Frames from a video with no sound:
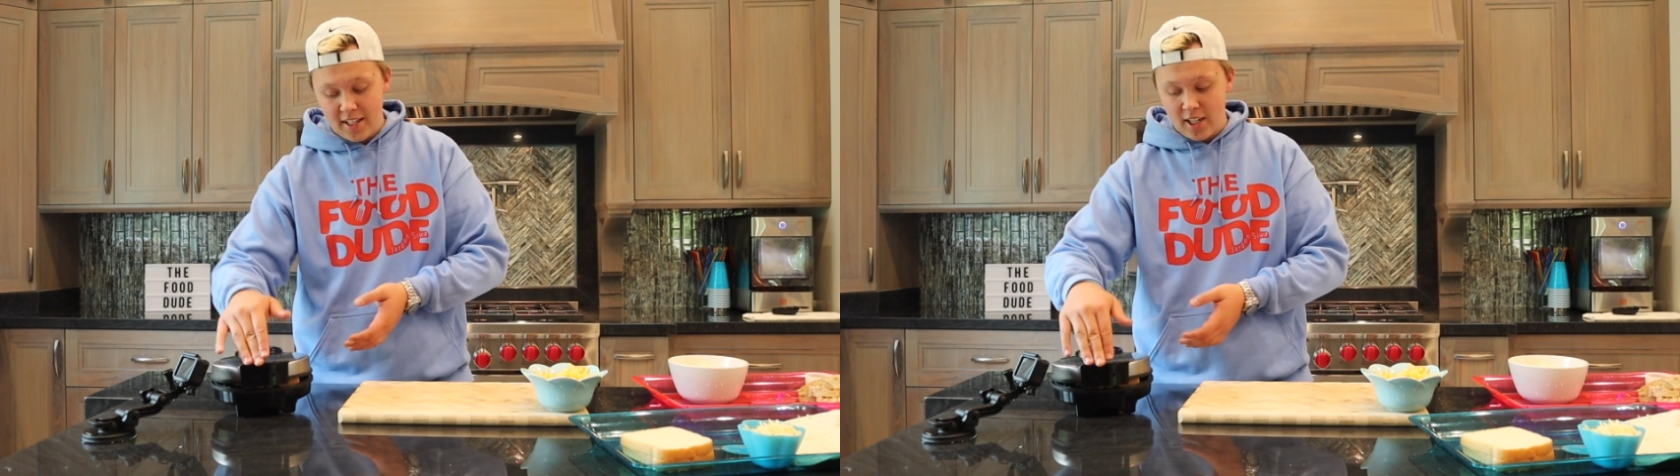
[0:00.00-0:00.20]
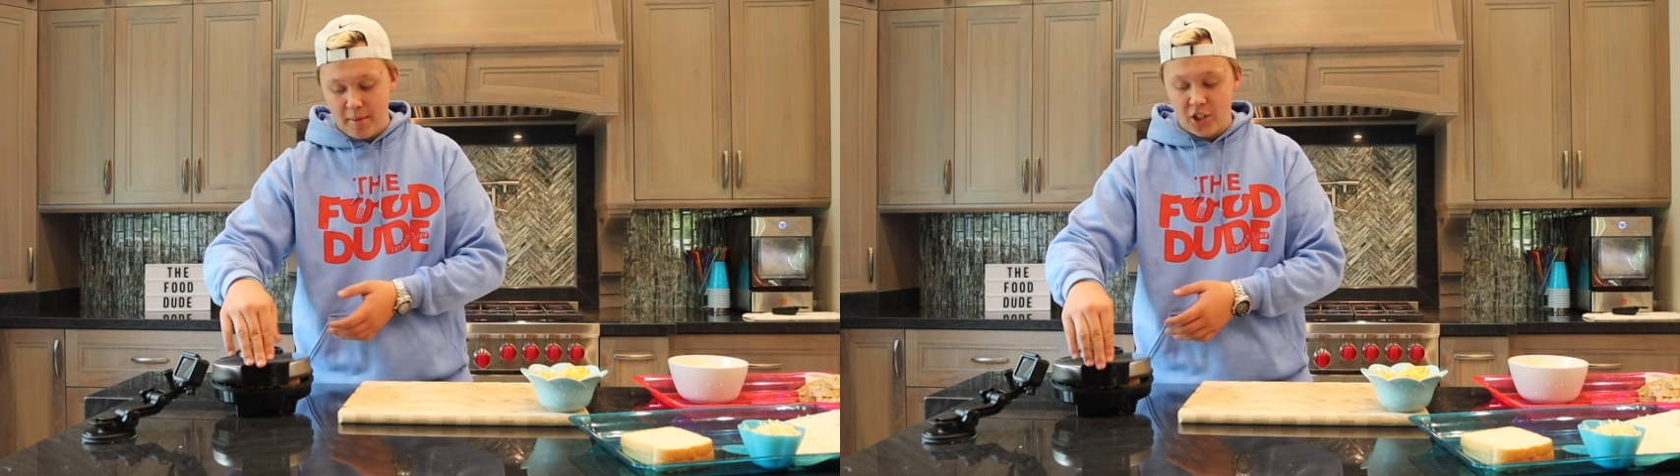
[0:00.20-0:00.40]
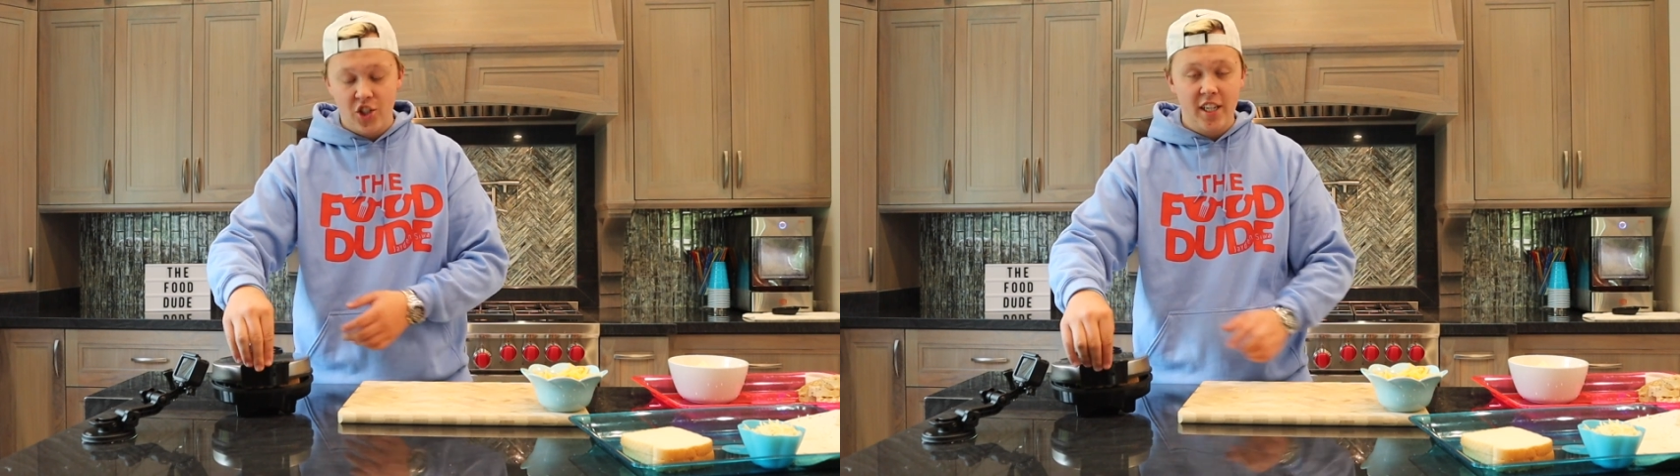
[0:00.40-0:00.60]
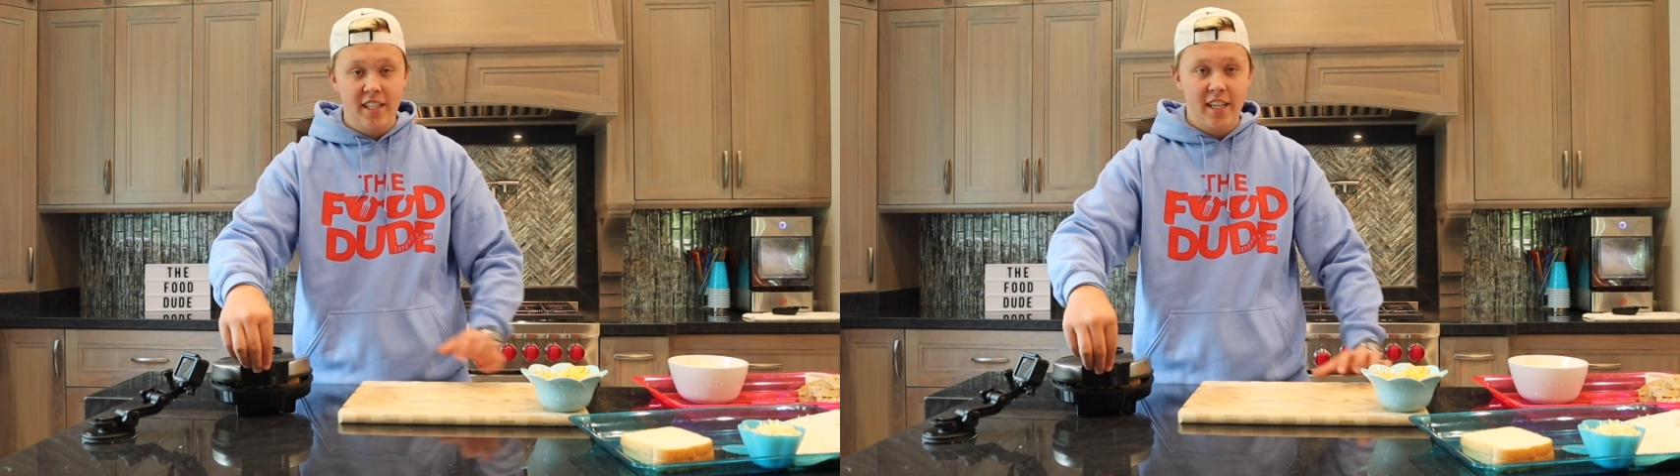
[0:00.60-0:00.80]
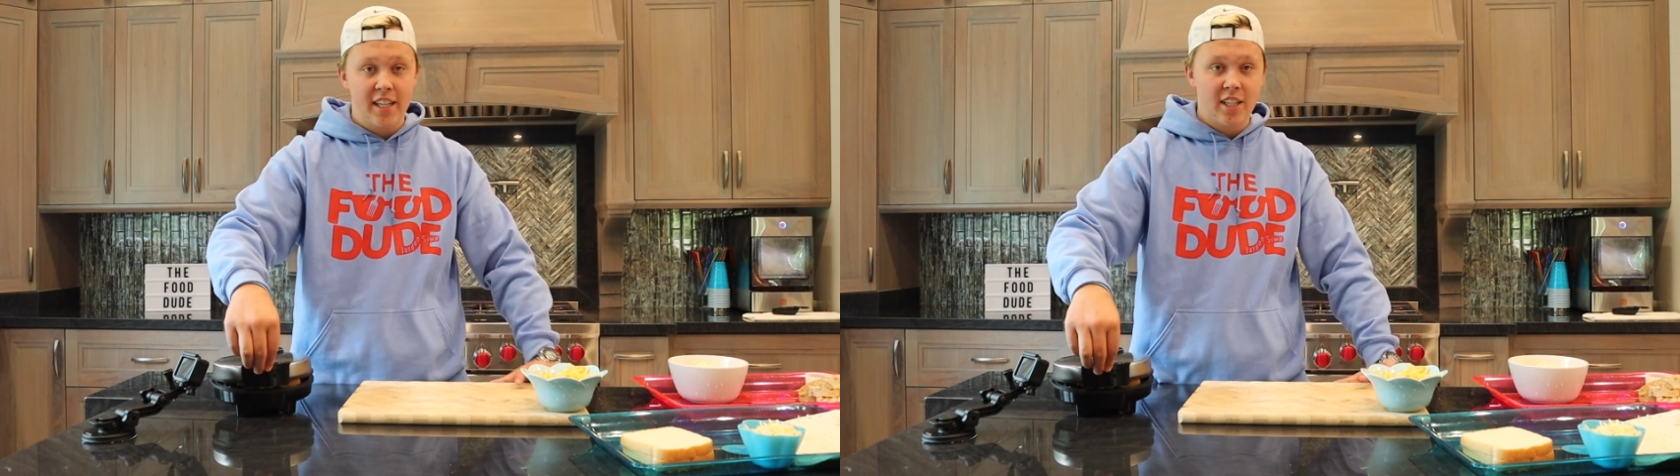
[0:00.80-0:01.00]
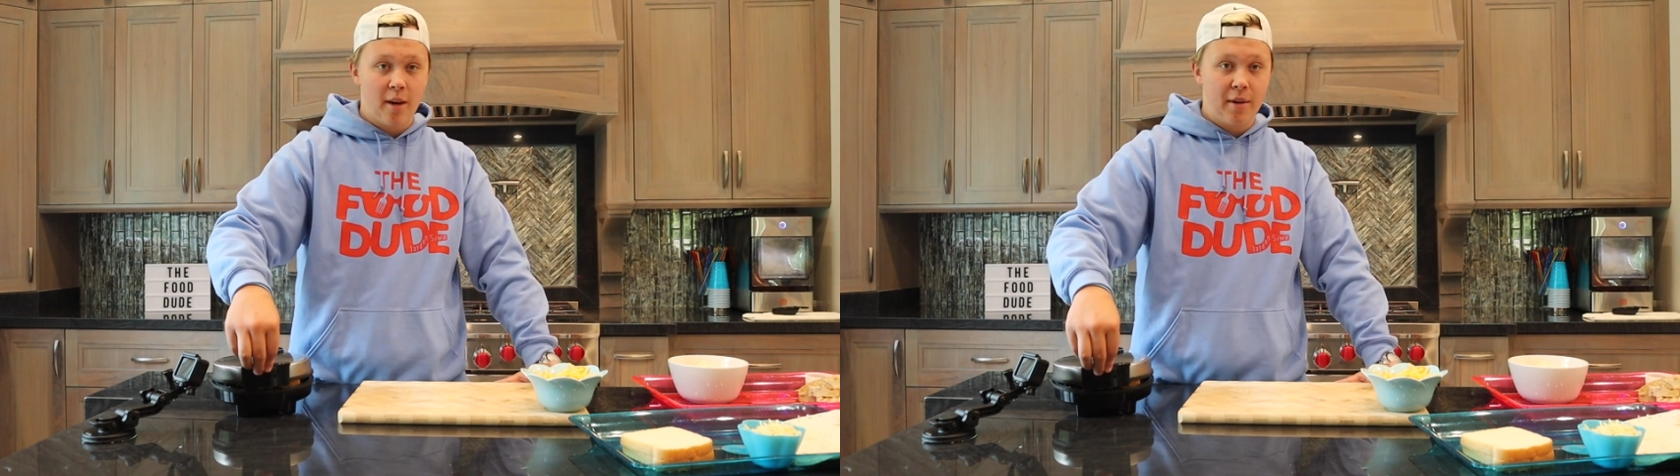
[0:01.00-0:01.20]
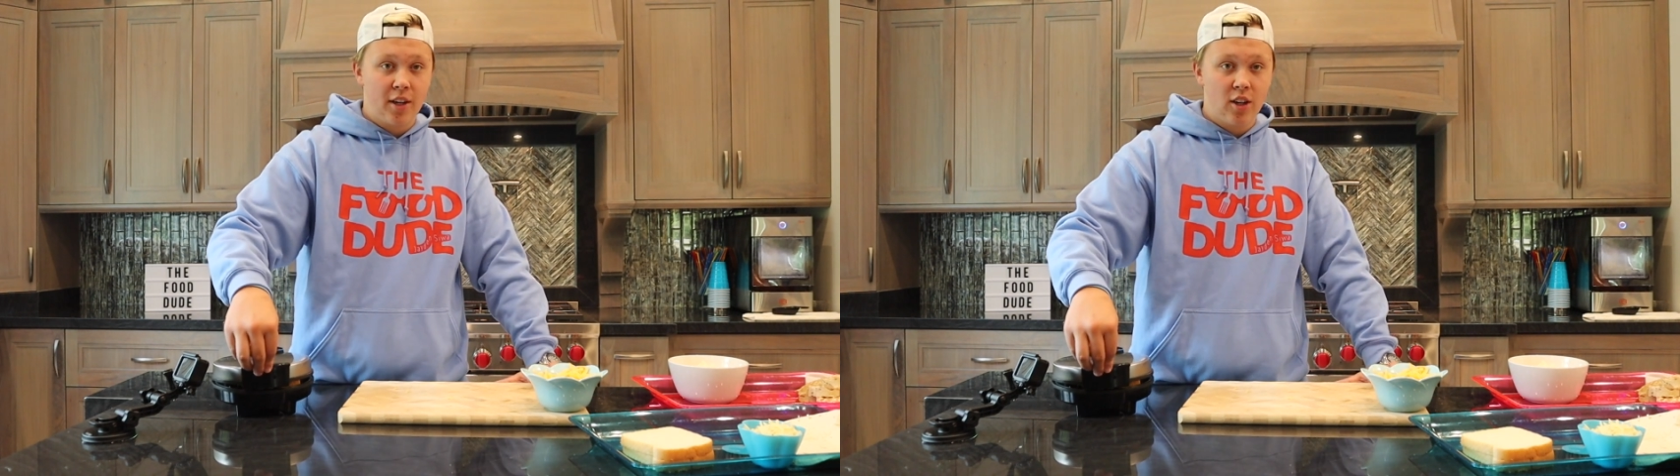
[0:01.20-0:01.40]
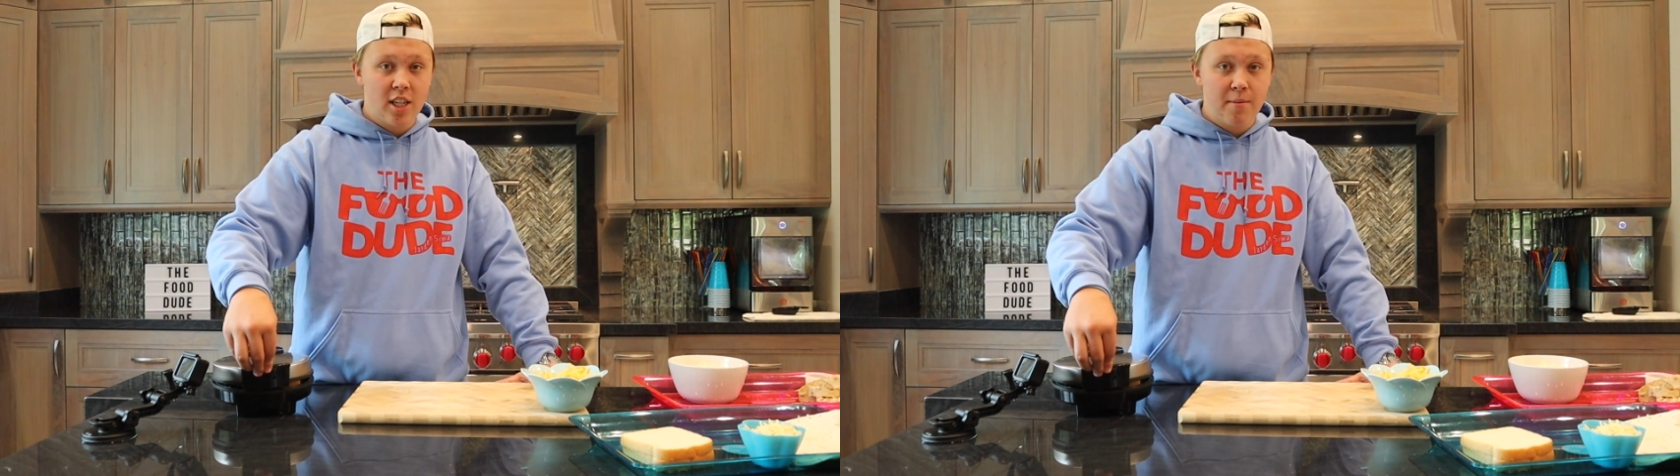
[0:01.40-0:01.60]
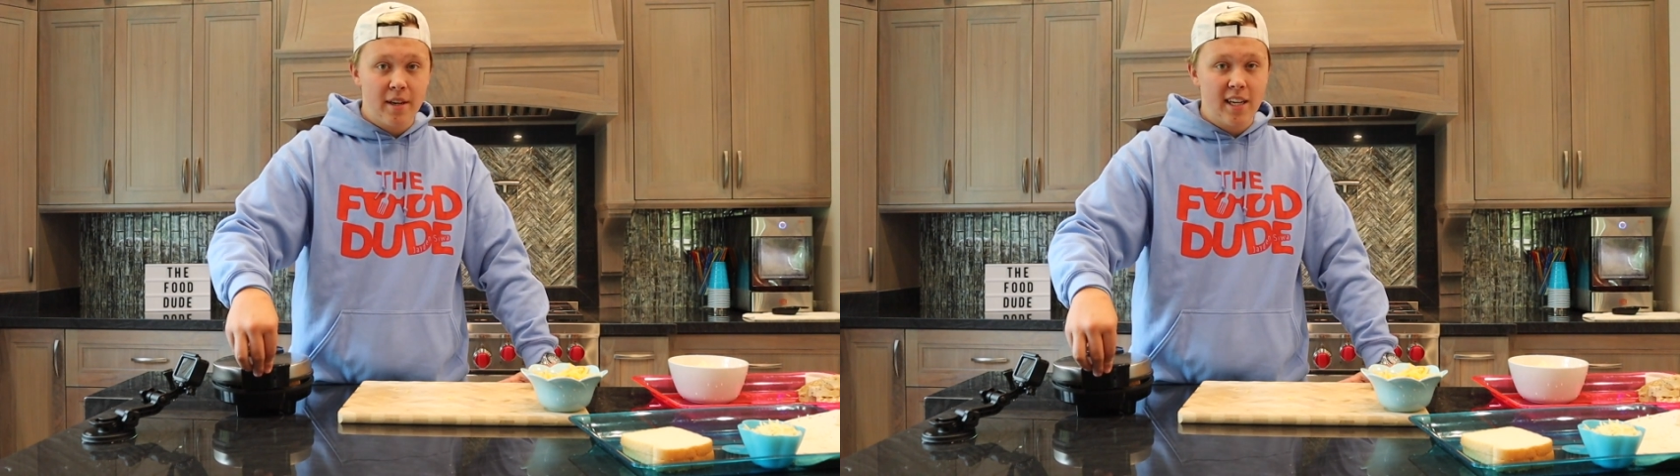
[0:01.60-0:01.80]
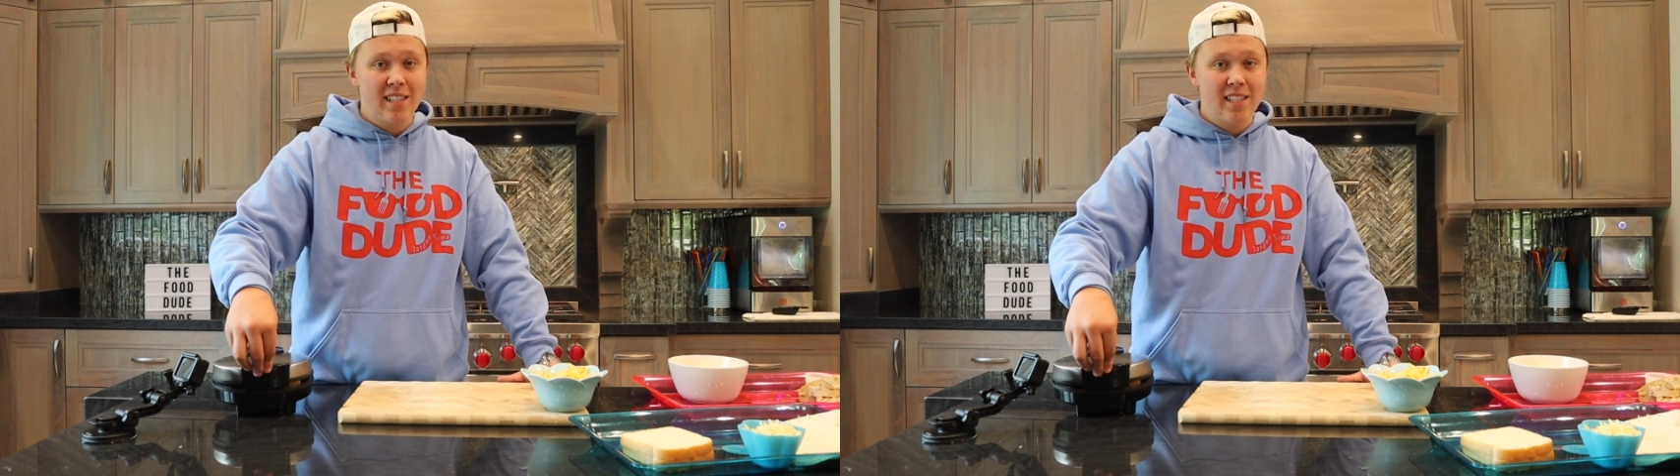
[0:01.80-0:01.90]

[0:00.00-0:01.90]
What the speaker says: It's gonna be cheesy, it's gonna be crispy,